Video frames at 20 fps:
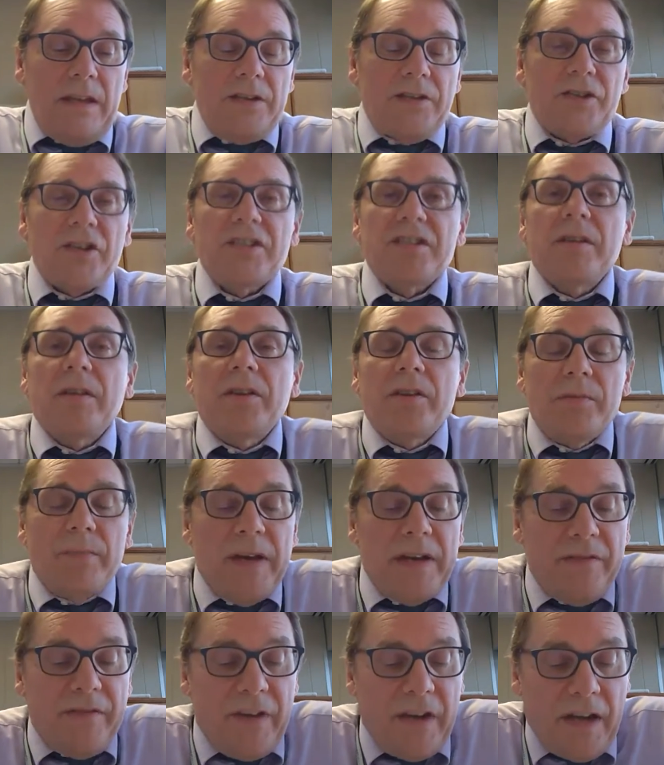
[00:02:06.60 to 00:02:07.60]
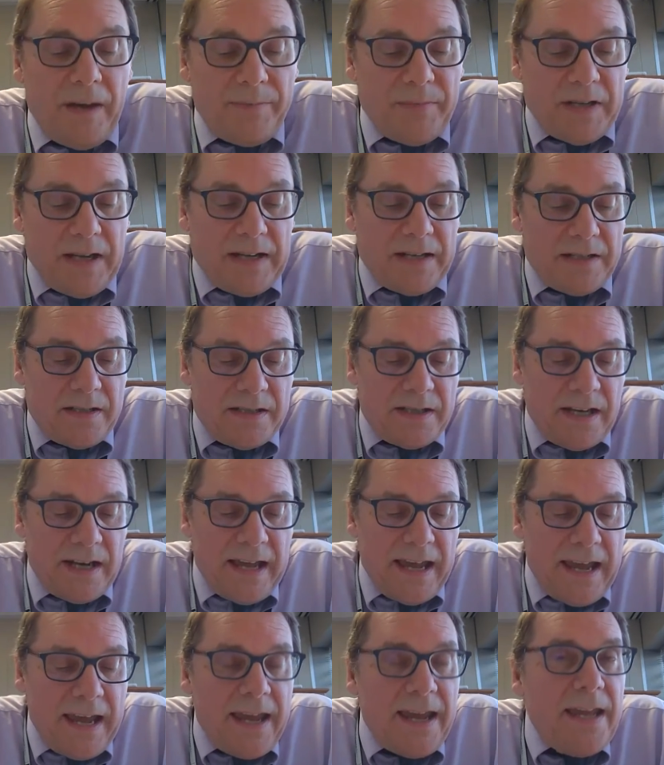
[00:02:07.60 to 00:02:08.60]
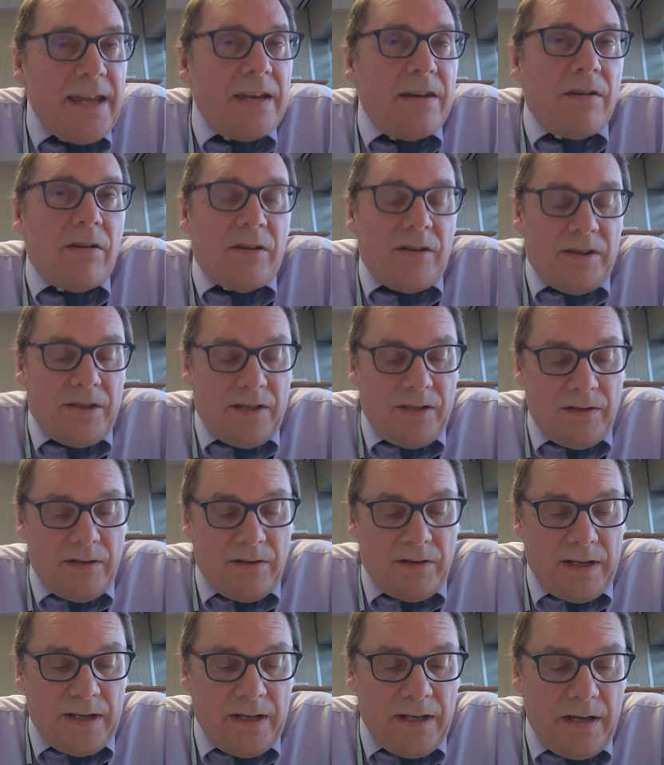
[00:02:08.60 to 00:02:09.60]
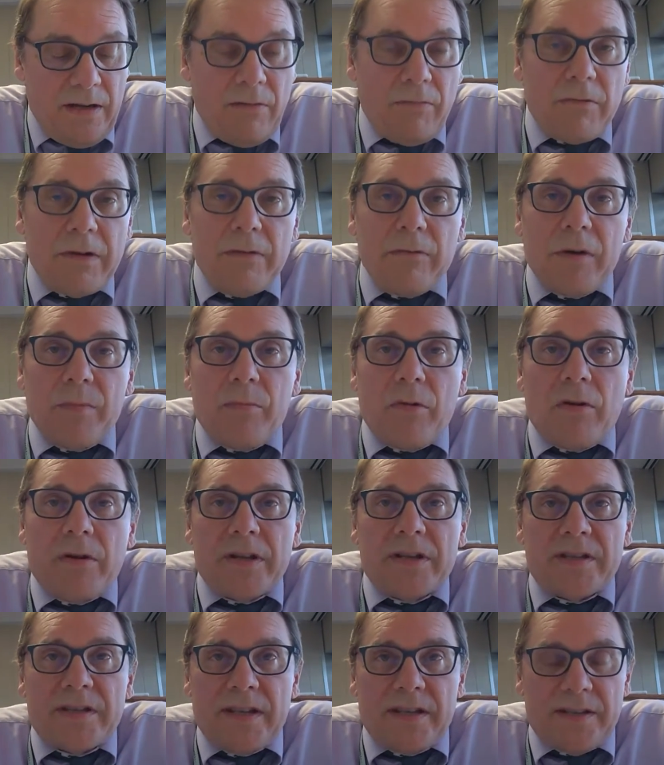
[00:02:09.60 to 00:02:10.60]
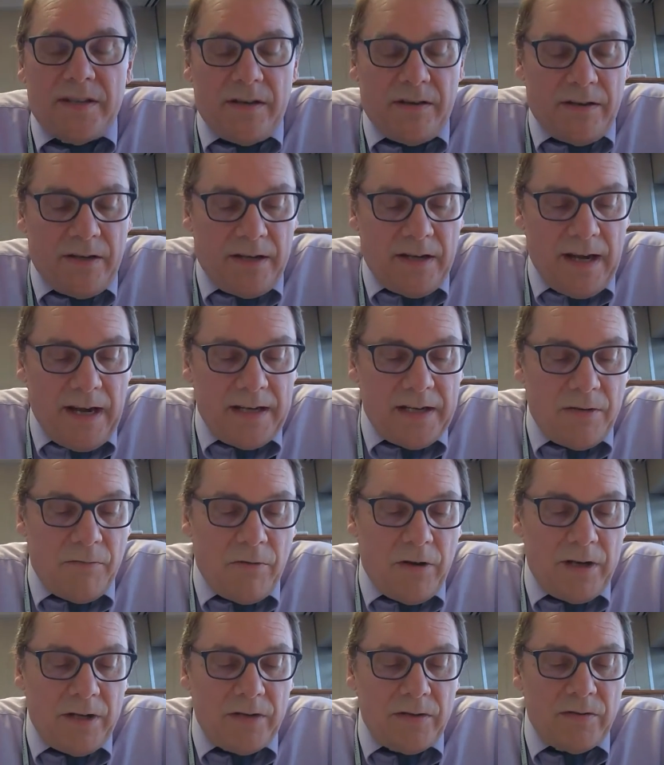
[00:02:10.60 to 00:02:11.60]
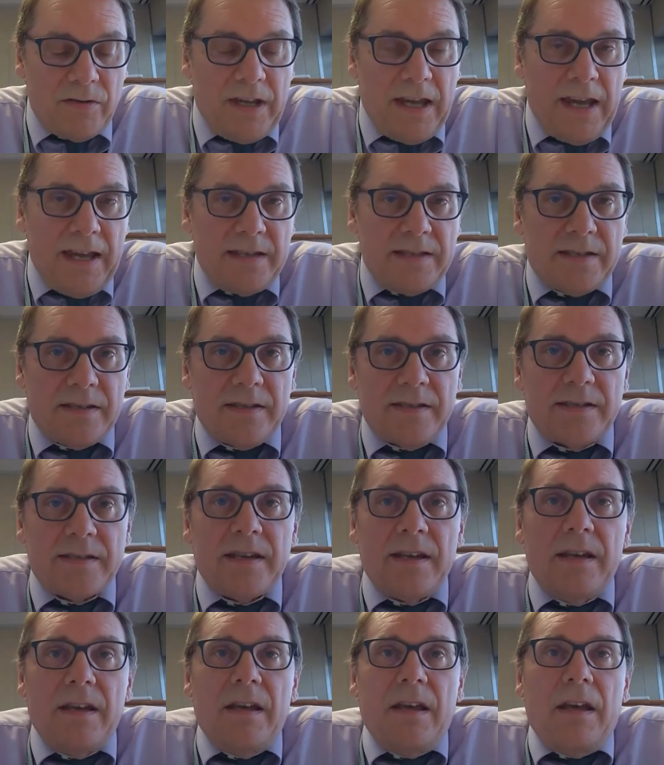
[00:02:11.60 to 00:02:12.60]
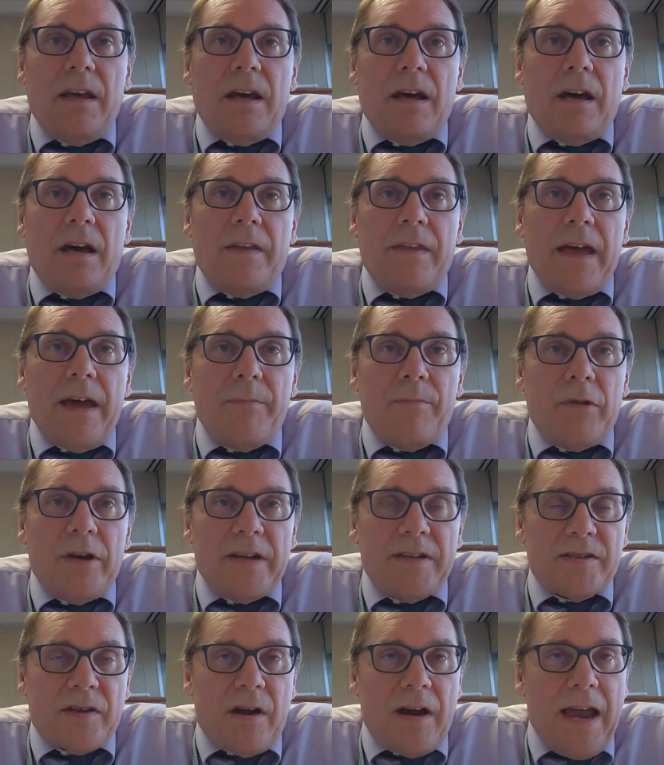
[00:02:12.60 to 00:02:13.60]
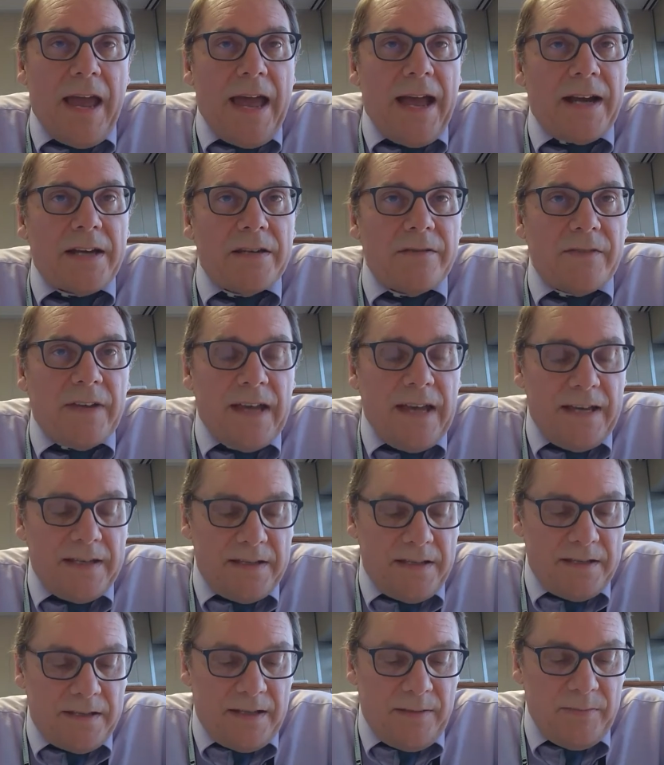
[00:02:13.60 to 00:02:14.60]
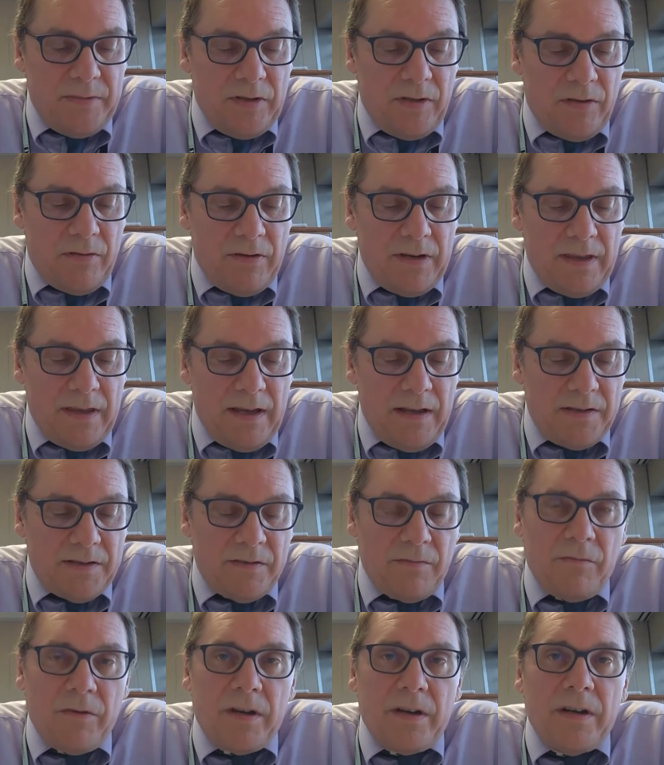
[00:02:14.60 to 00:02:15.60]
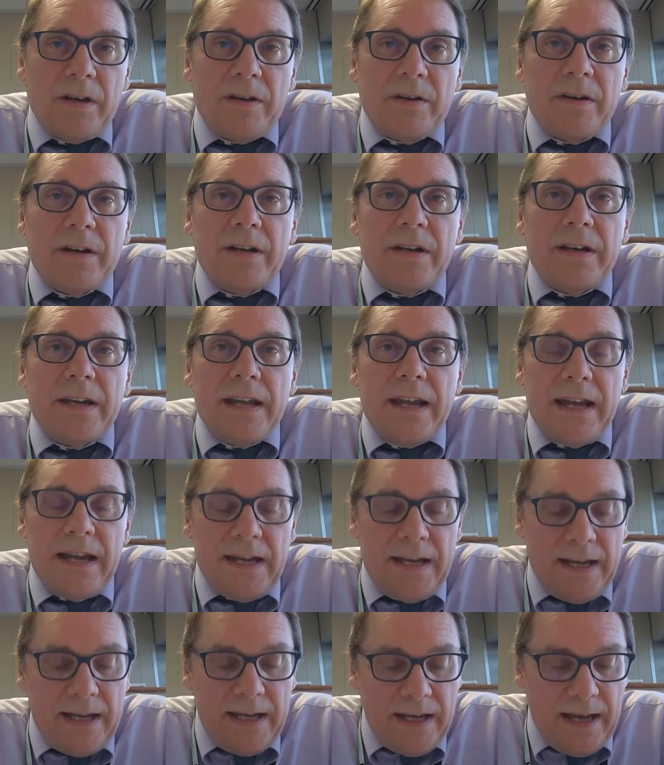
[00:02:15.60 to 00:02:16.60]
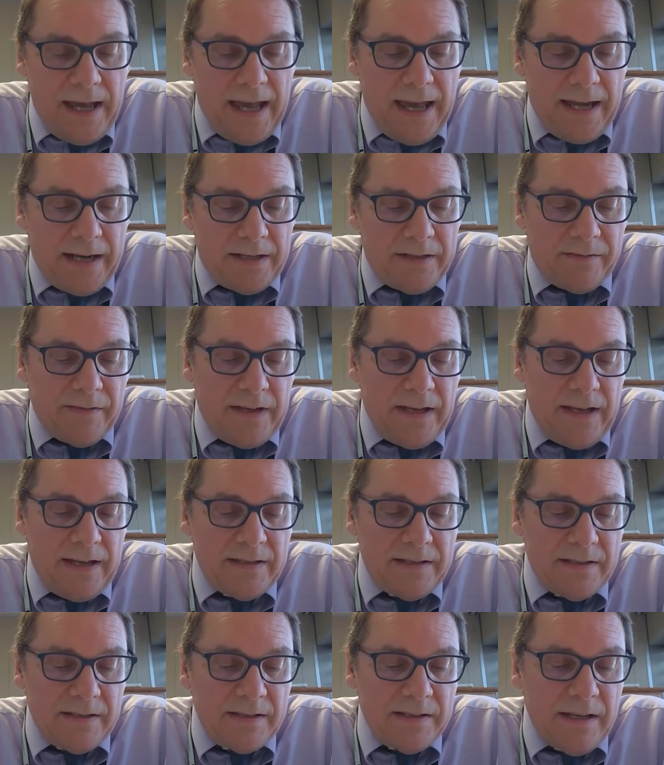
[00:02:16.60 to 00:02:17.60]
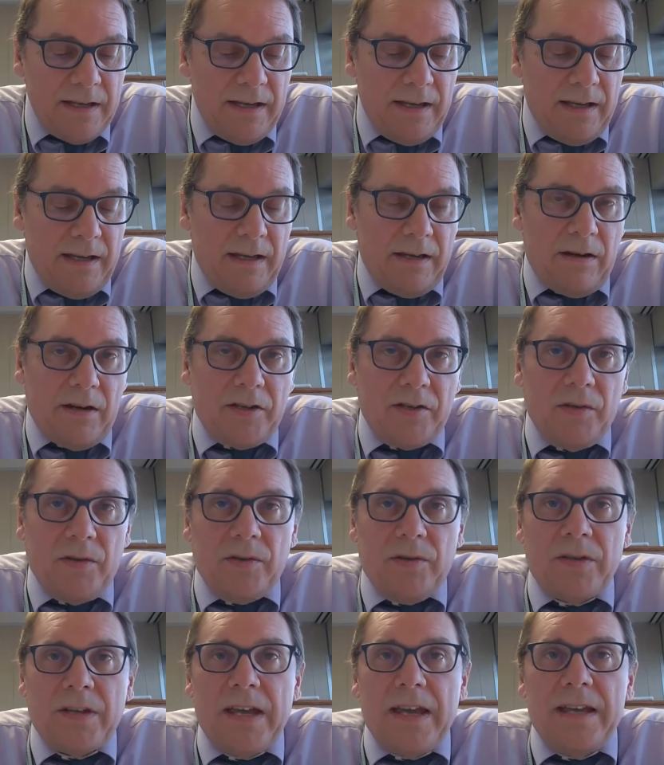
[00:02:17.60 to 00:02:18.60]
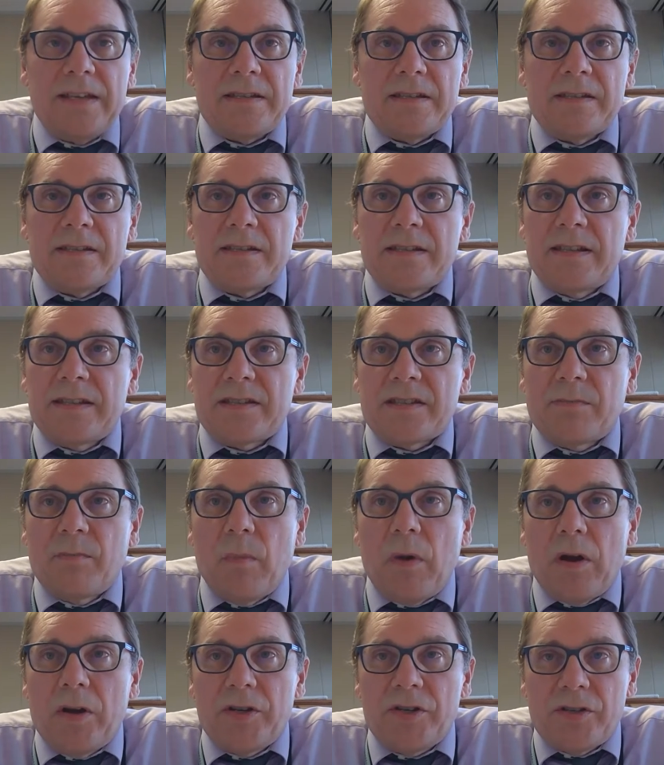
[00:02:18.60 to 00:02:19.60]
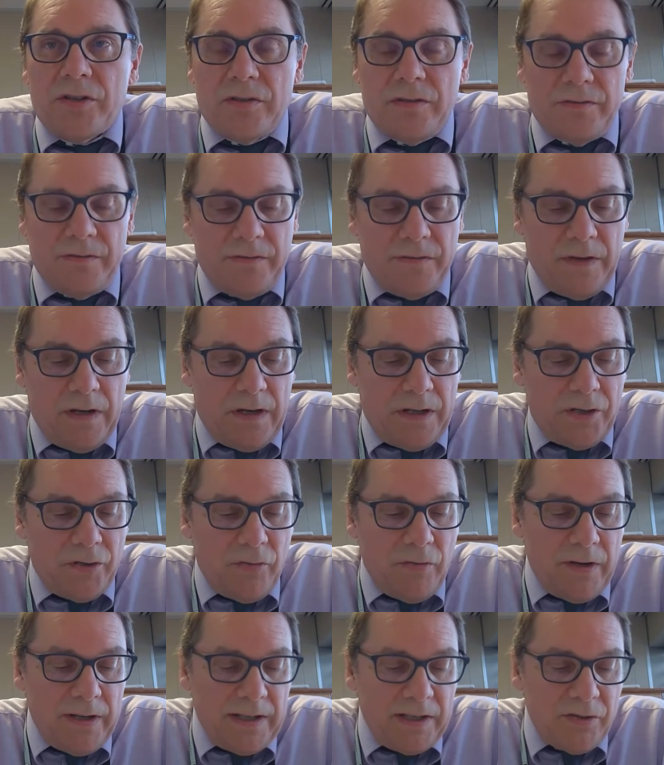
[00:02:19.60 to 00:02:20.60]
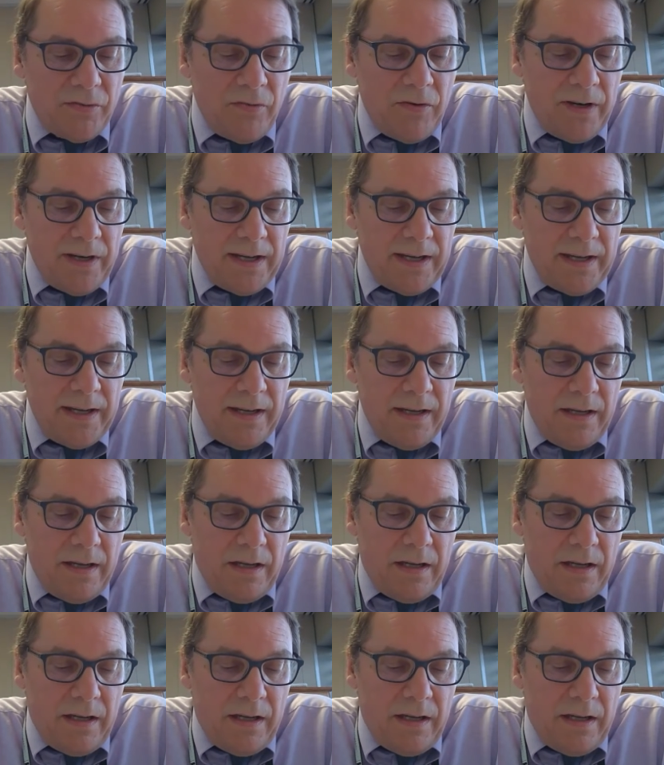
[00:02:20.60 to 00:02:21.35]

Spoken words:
Just a little bit of an update. Today in North Dakota, we reported 691 new cases. That brings our active cases up to 3,180 active cases, and our total cases since March of 2020